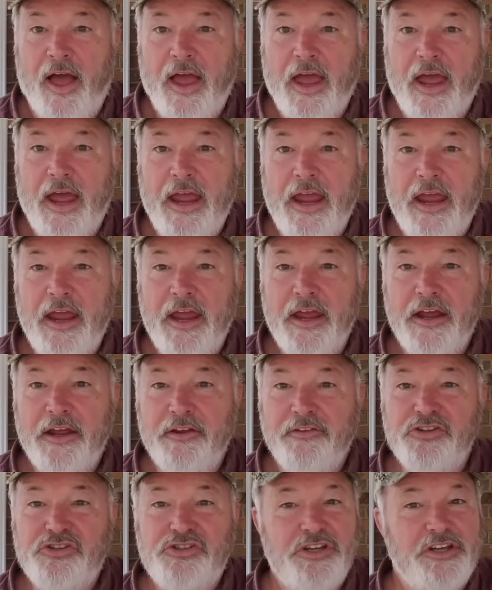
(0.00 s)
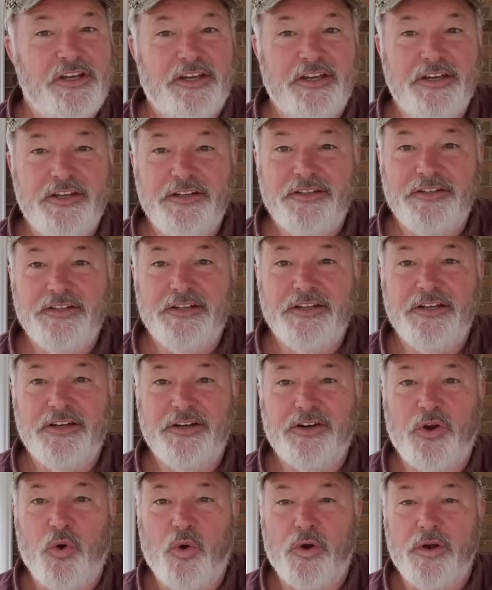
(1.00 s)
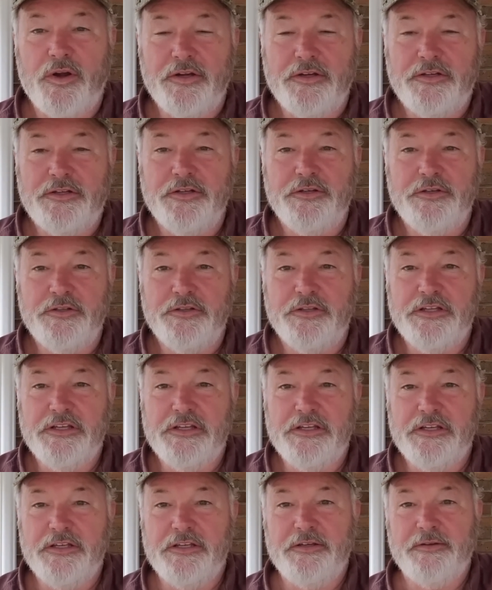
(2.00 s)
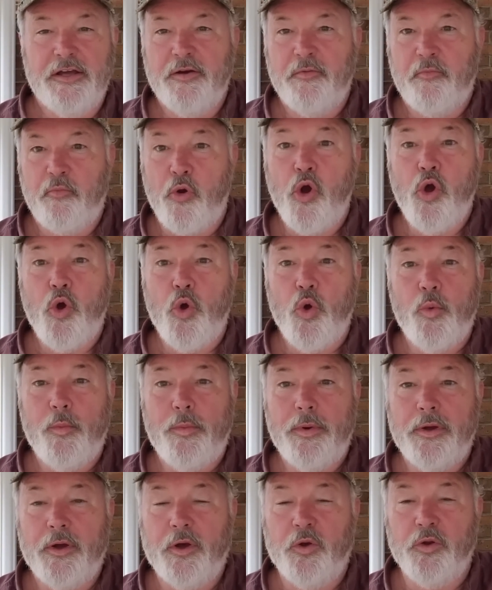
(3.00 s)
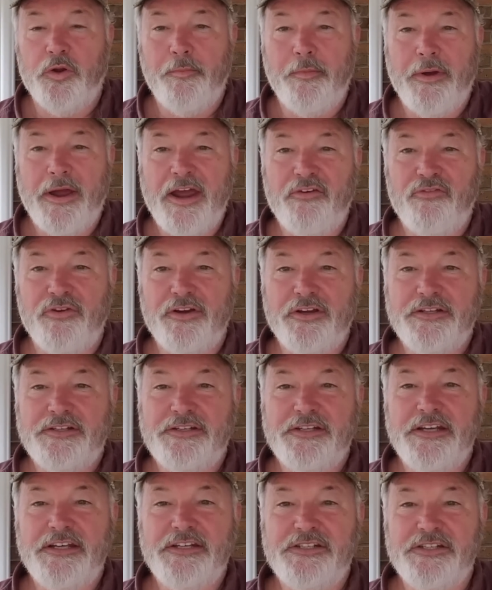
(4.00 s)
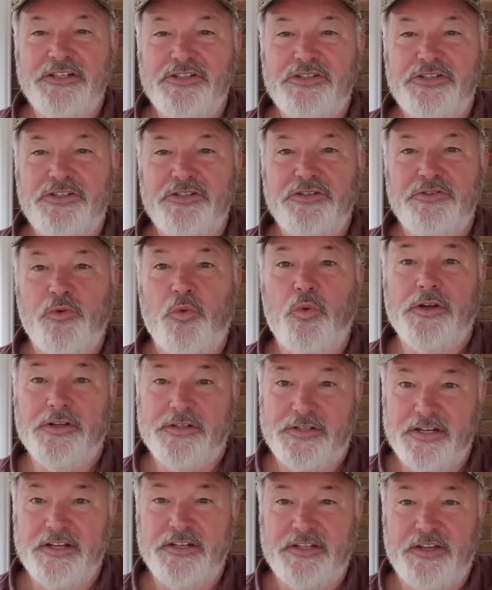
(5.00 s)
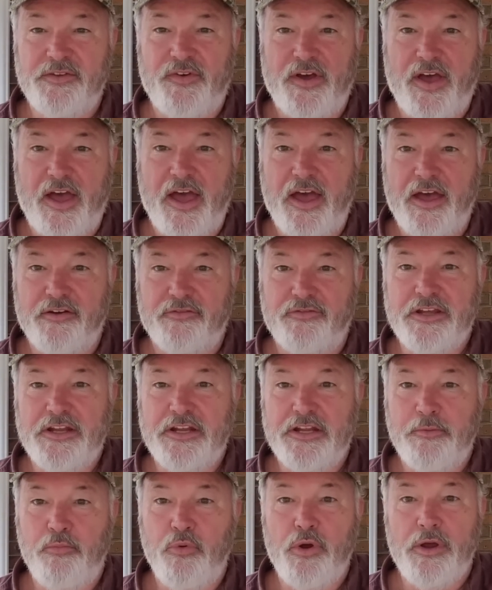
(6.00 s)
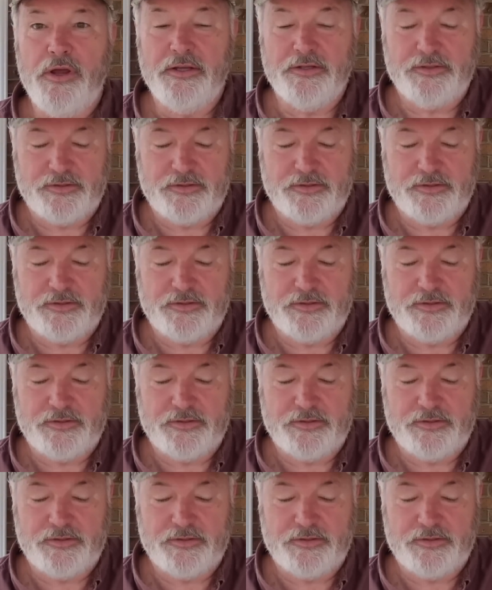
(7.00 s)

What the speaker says: And the chicken, according to the probe on the Maverick, says it's 165 in the breast.